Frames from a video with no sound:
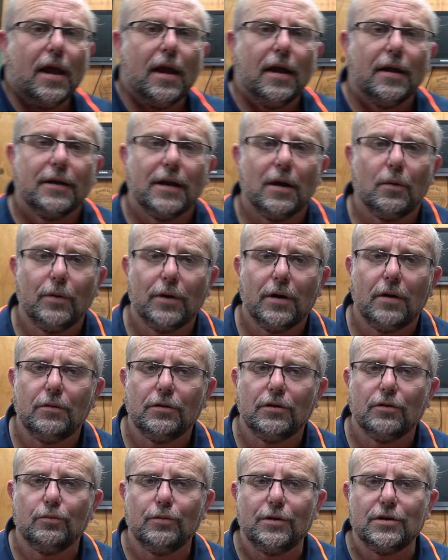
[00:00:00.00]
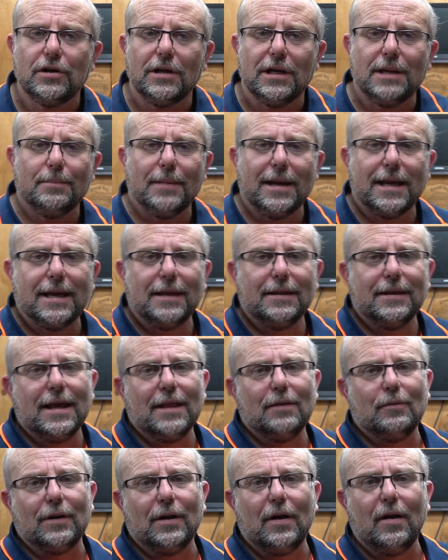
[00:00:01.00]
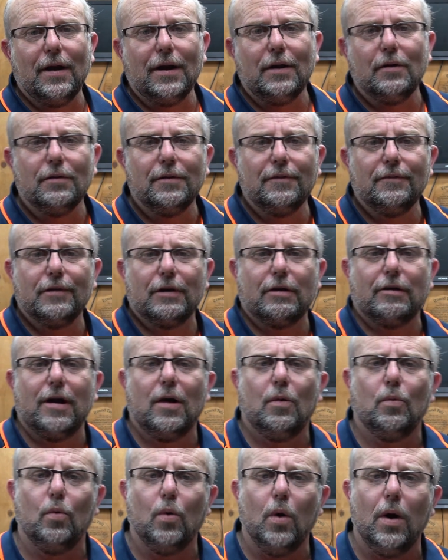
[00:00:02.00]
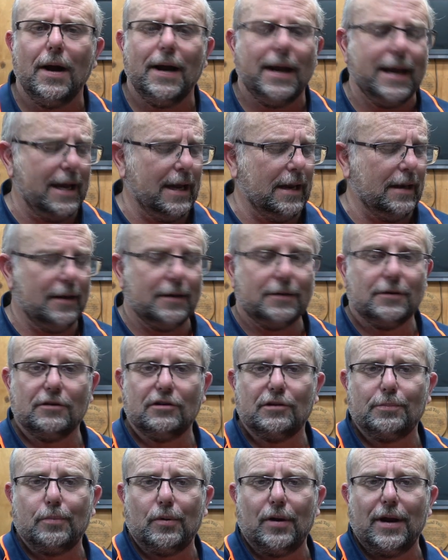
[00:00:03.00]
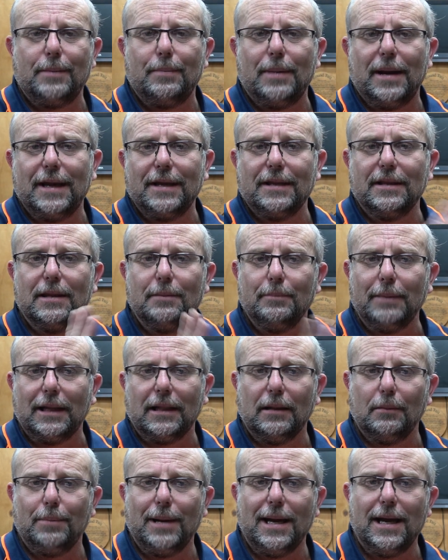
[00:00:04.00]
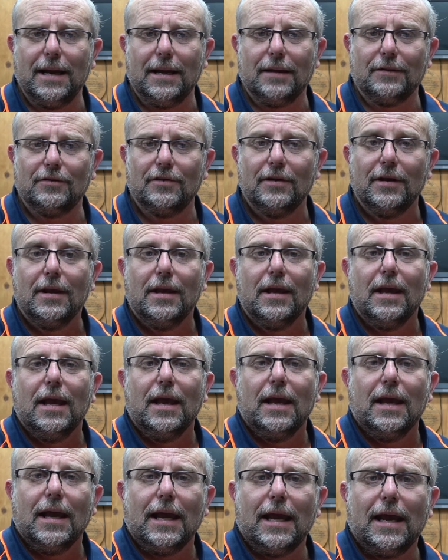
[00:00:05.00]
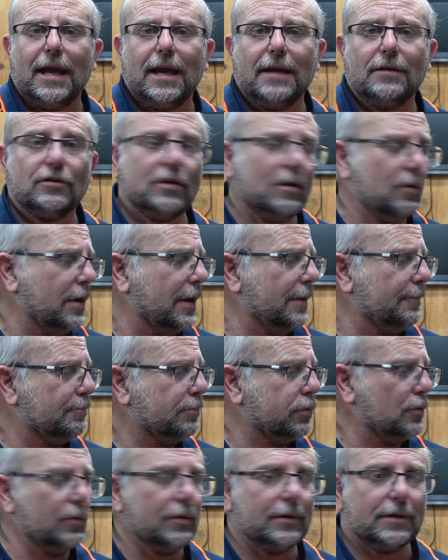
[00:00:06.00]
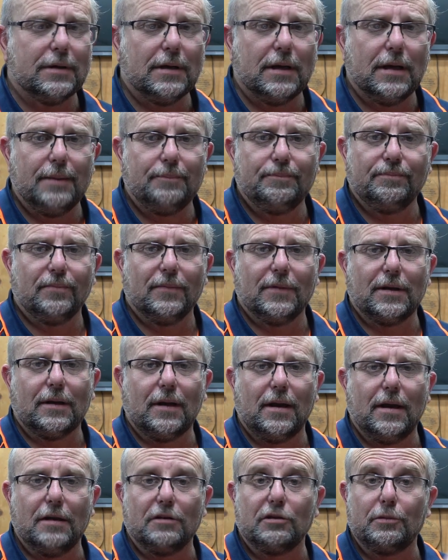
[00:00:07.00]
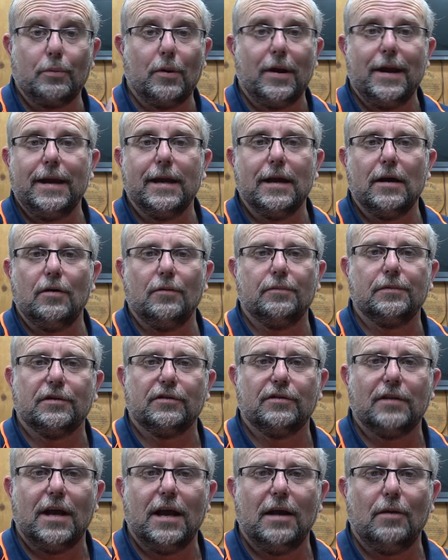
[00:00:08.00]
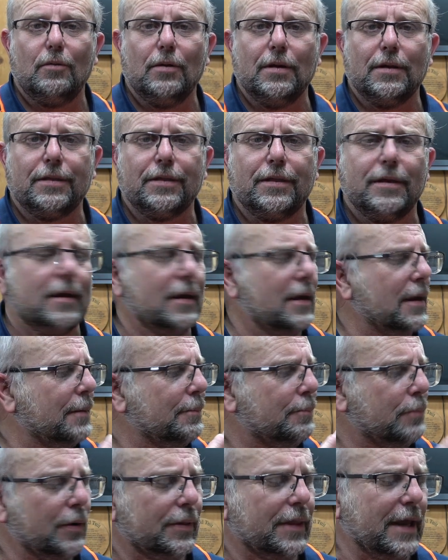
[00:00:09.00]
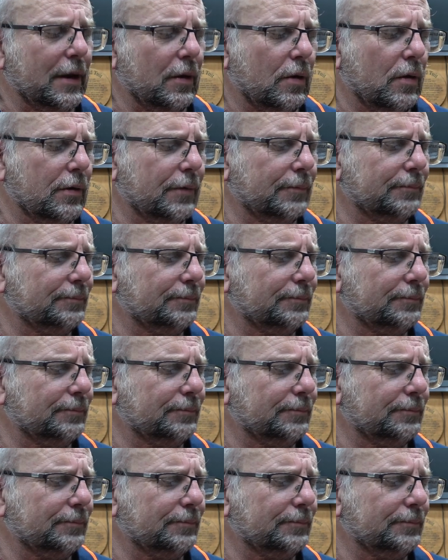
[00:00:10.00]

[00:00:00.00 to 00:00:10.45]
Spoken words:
Now, when I was originally making the other one, I couldn't figure out what colour to spray paint the metal parts. And so I brought a spray galv to start with, put that on,